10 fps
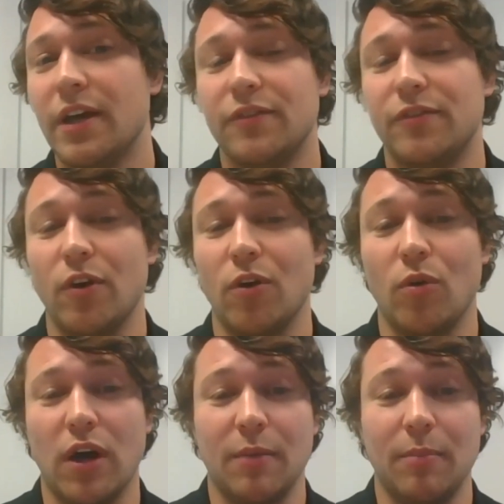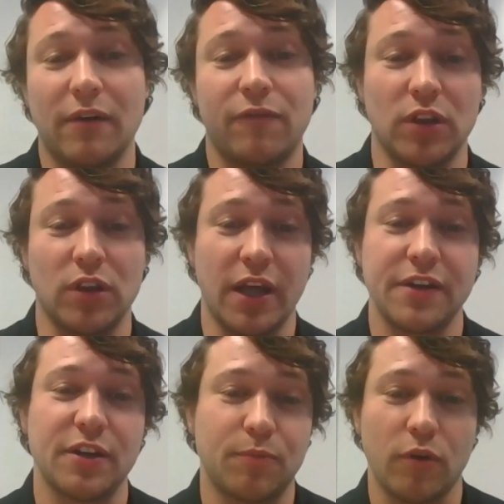So for
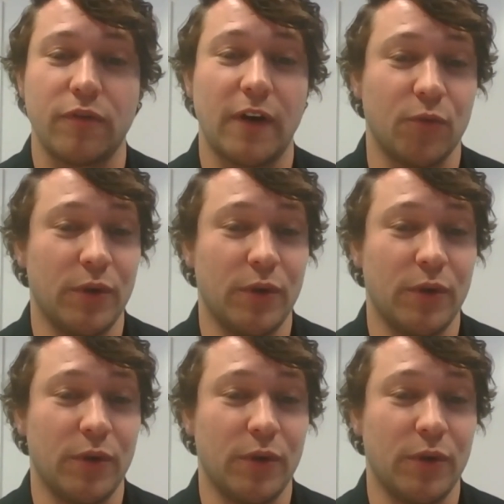lender profiles,